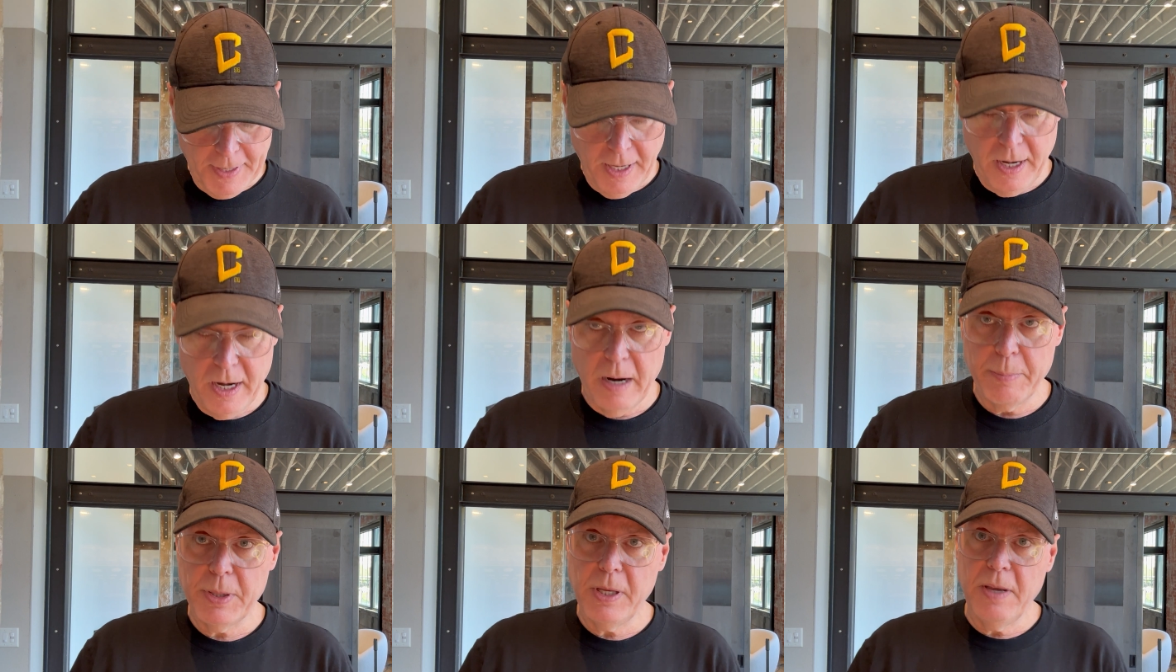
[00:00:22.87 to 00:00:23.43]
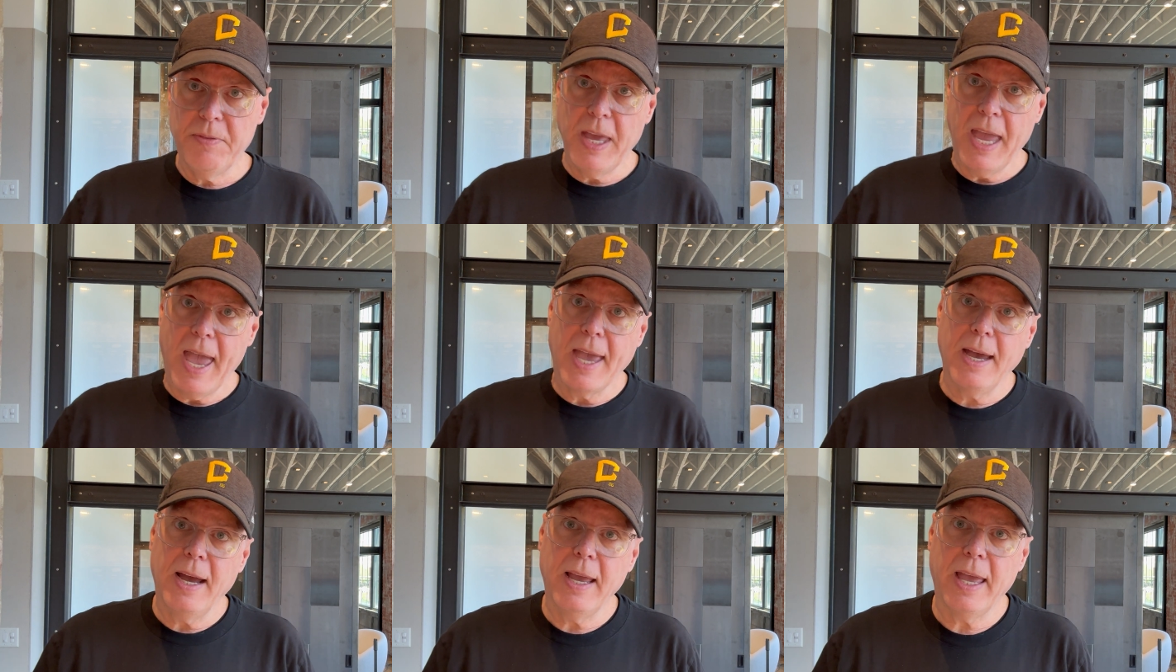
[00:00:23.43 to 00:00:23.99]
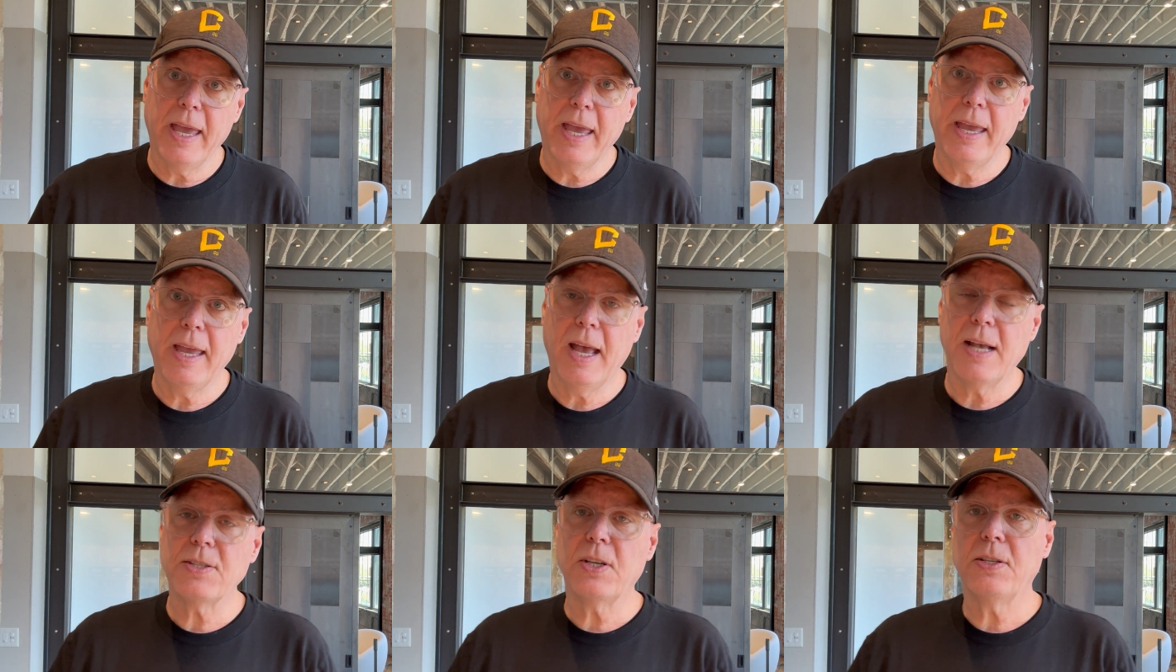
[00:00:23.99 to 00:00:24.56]
And I believe the AIA
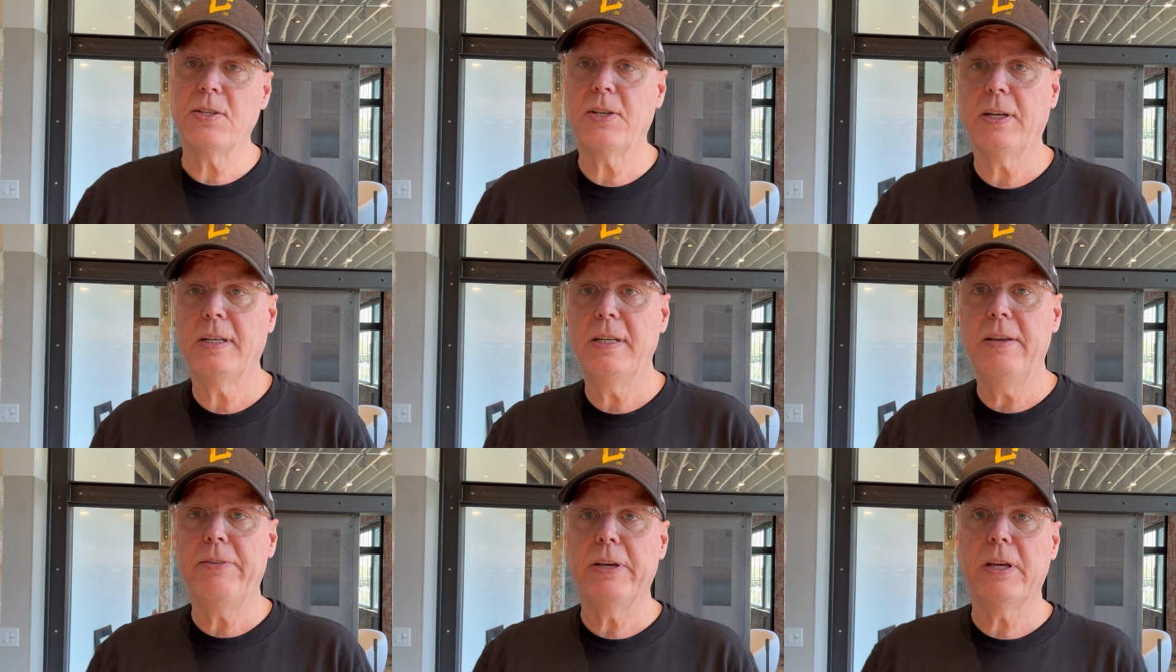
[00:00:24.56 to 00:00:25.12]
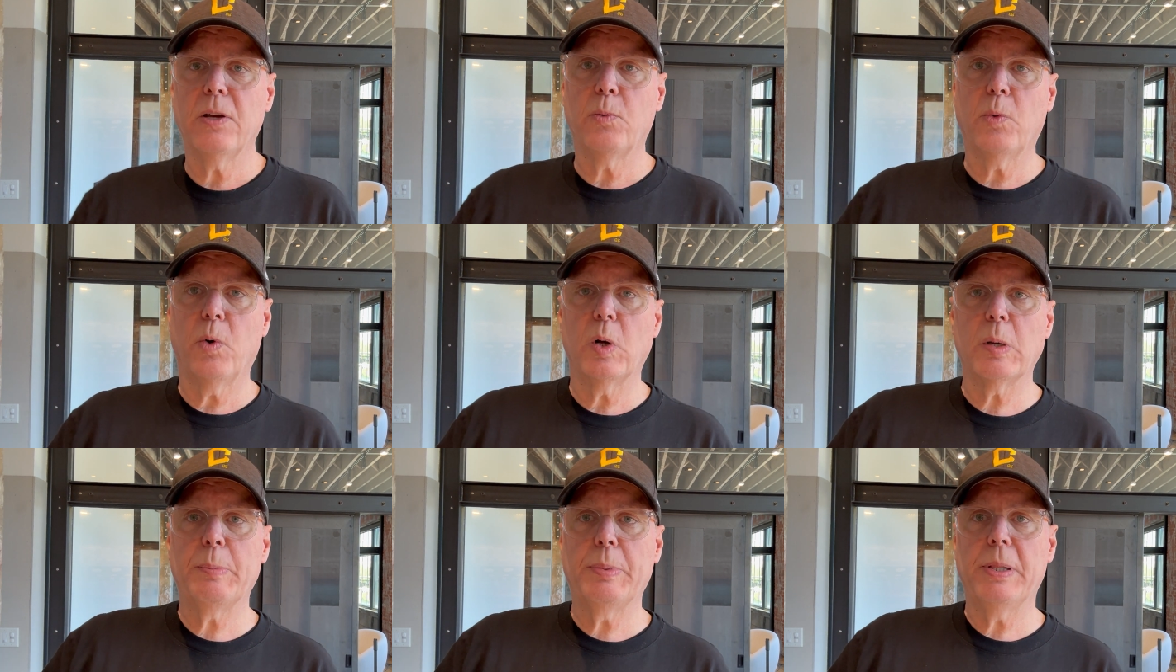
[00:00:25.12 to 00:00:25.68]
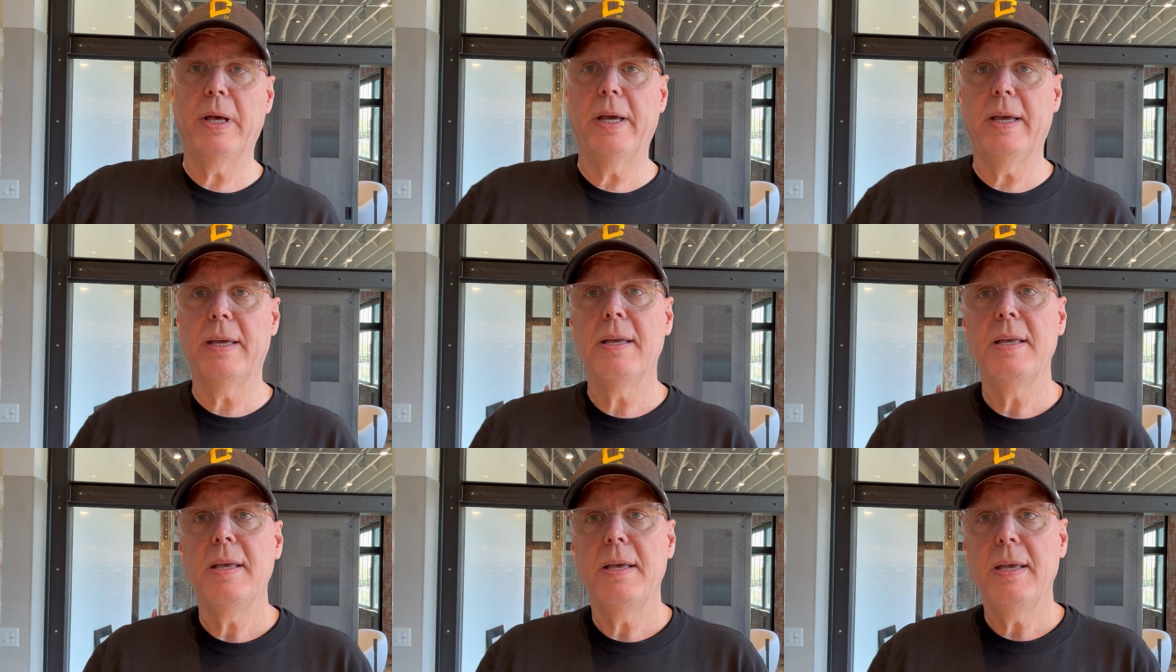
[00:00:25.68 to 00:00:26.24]
has a significant role to play
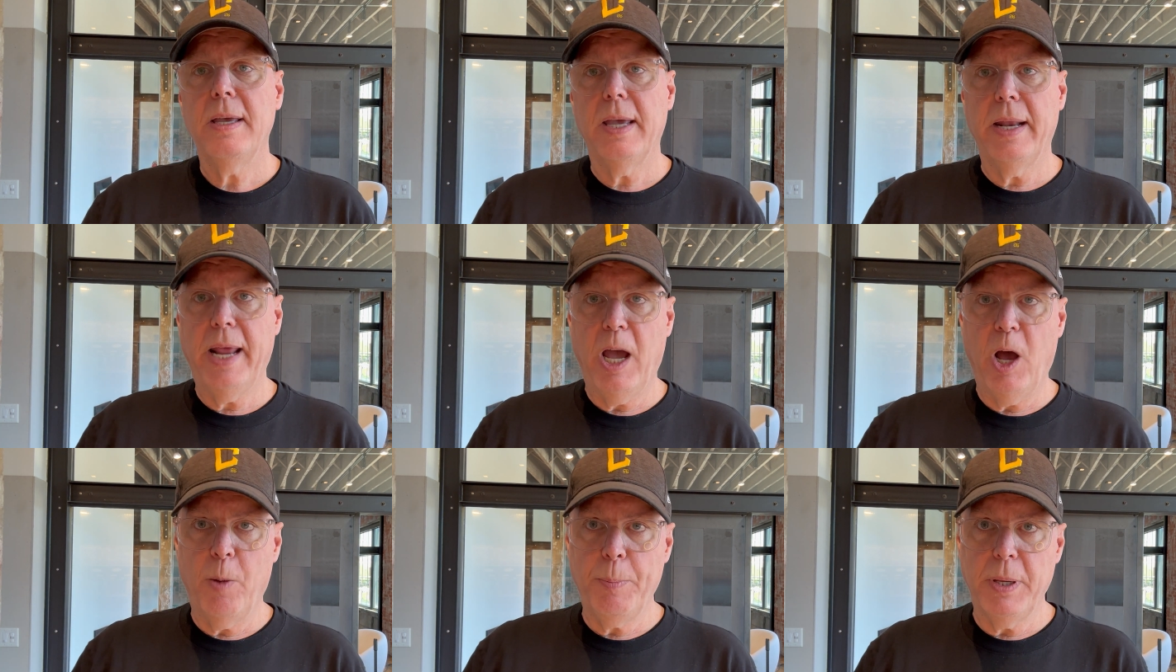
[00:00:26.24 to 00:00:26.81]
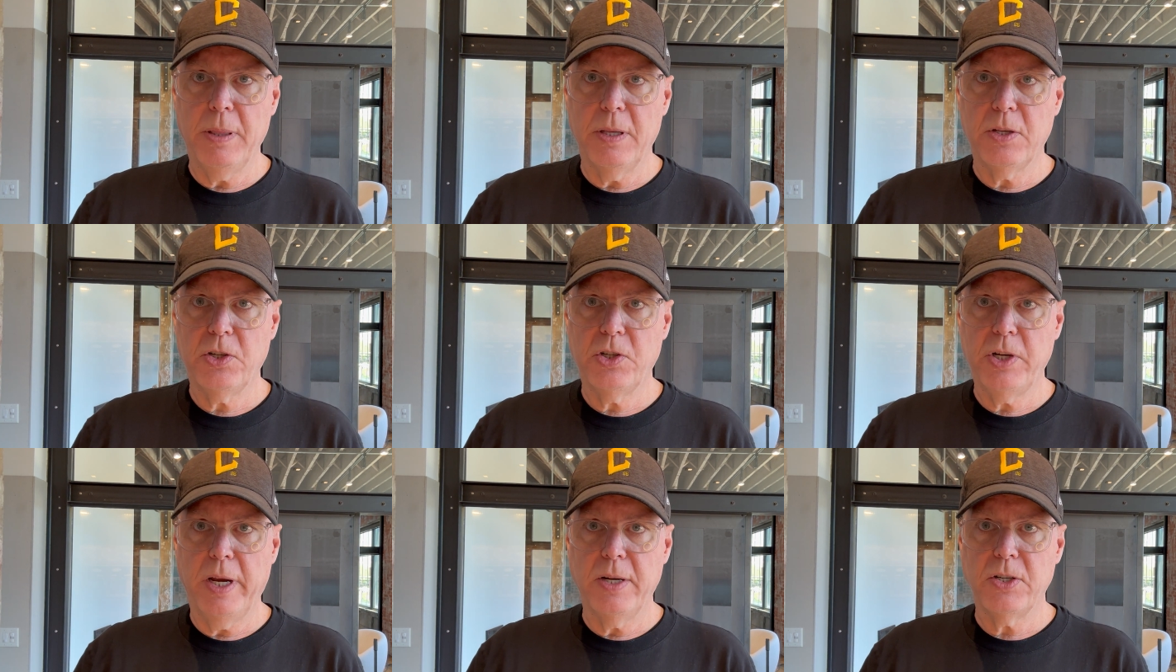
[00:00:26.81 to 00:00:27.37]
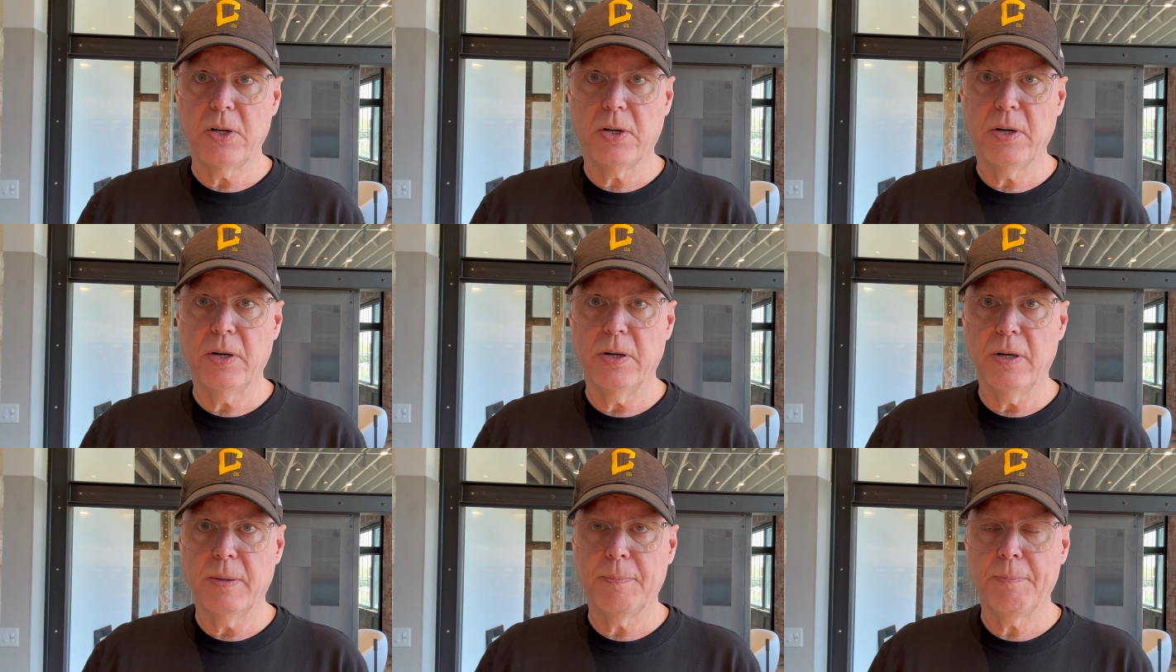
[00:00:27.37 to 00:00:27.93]
in helping this change
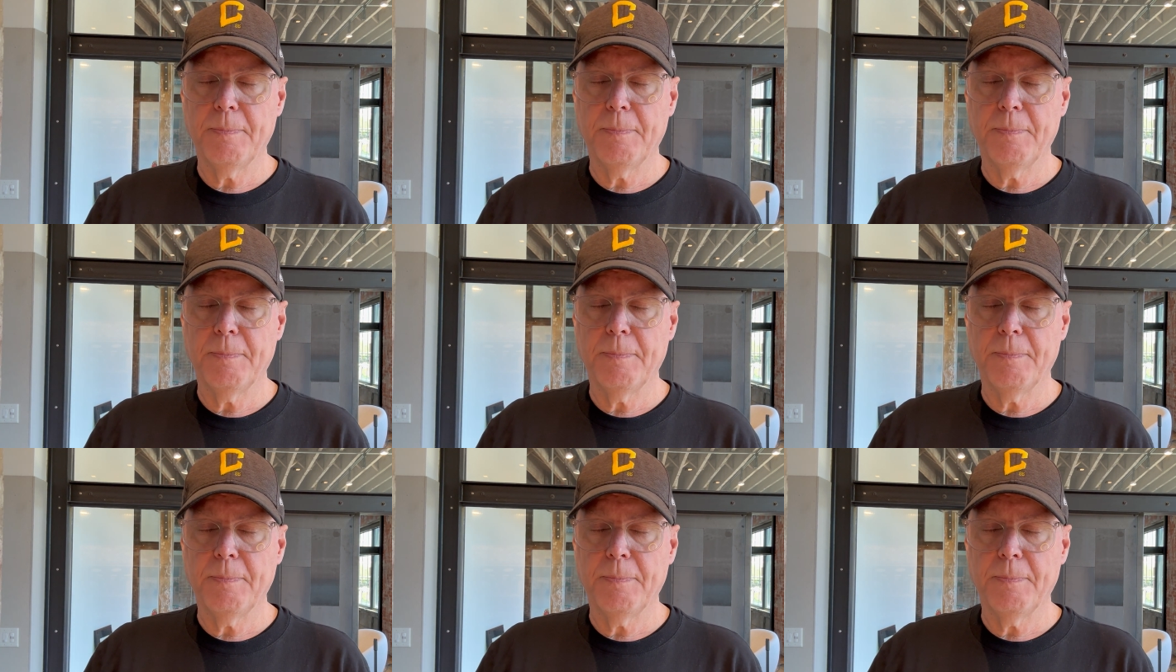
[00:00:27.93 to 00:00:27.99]
occur.